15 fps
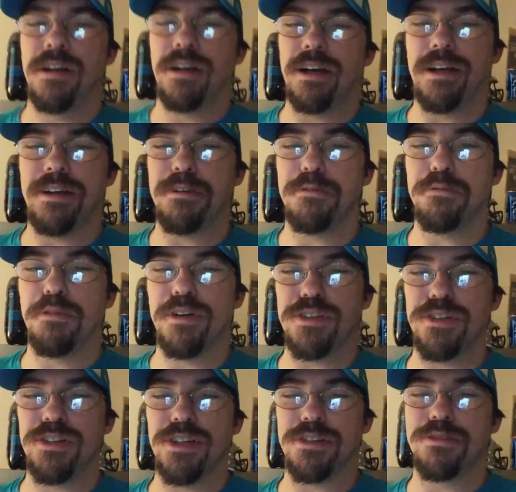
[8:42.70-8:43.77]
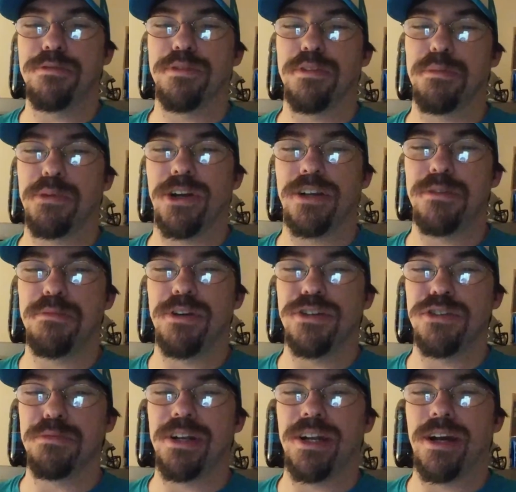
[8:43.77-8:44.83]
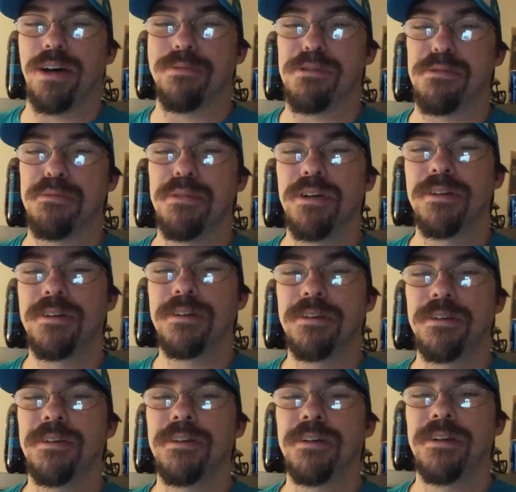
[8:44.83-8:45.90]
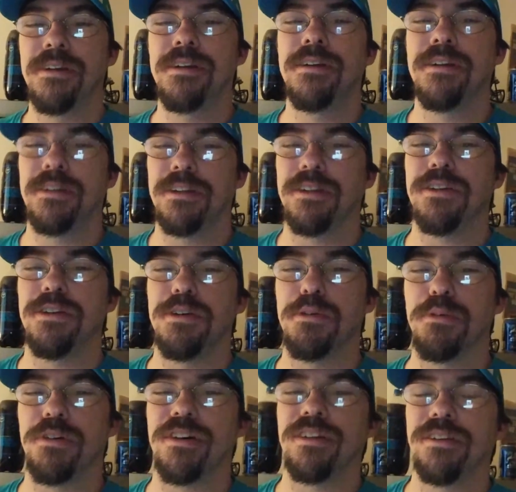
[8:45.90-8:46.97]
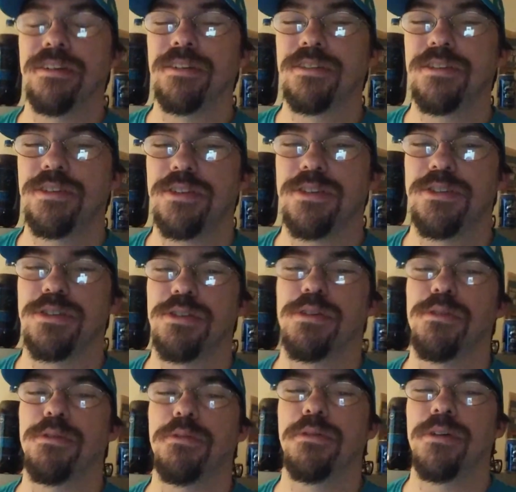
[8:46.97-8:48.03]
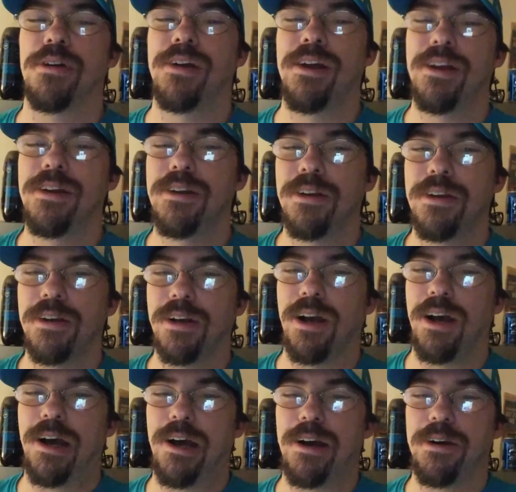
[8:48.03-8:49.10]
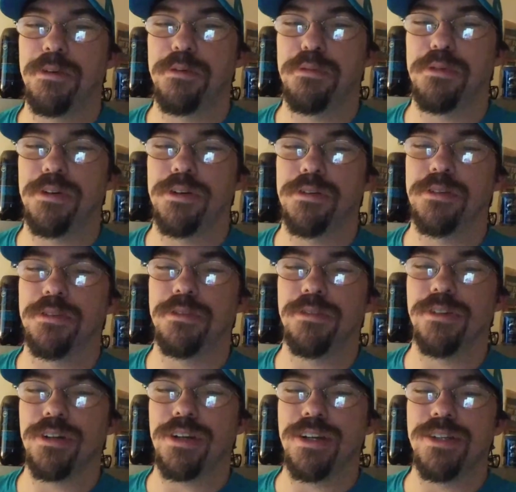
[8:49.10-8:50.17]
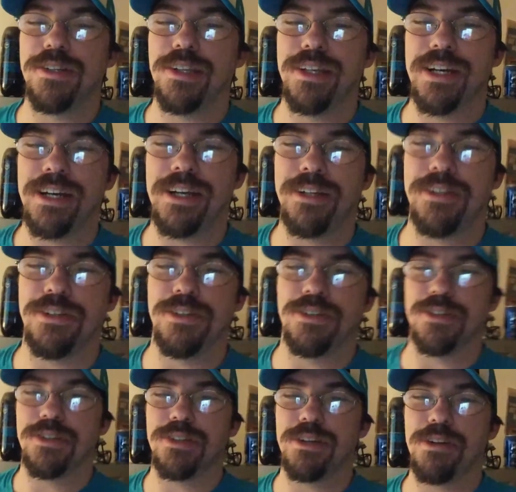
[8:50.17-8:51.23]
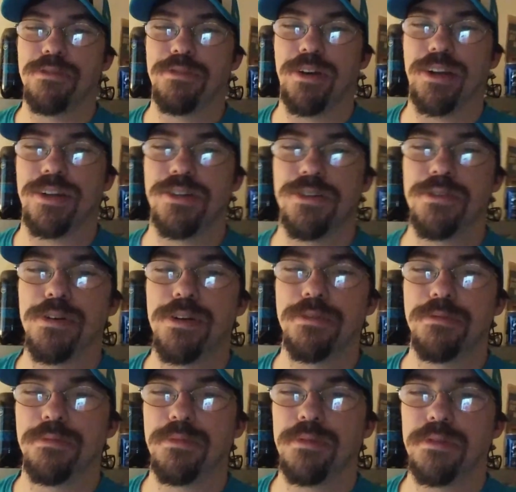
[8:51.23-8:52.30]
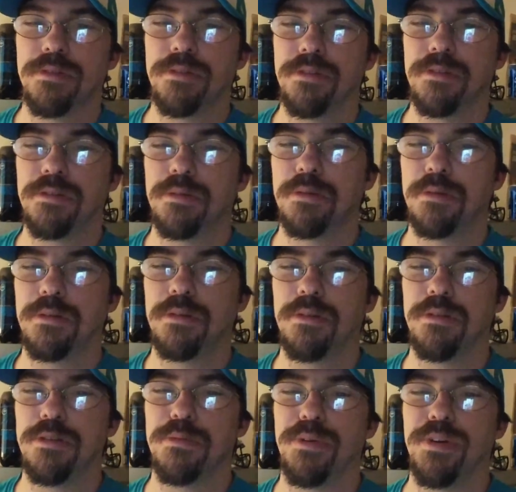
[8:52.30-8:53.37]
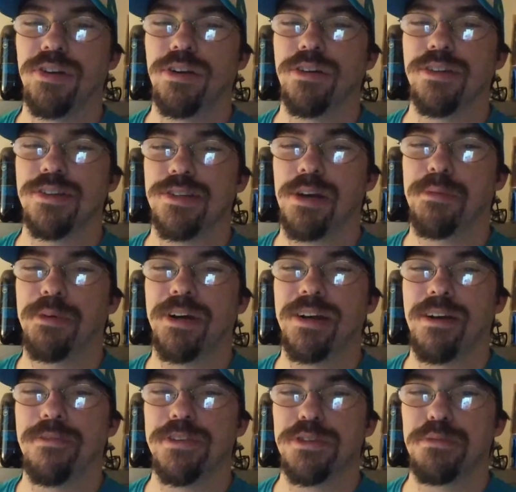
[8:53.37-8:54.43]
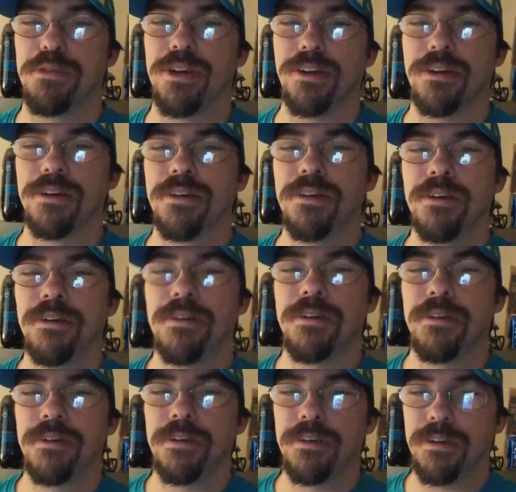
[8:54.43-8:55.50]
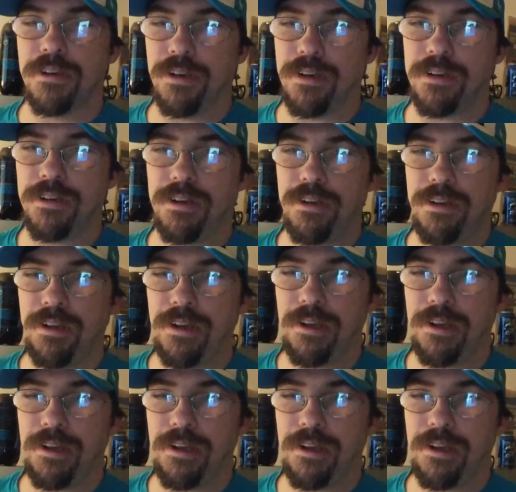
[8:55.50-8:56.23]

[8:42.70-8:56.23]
I had one suggestion for the Breaking Benjamin album, the new one, so I will look into that and see if I can do it depending on the time I have this week. Uh,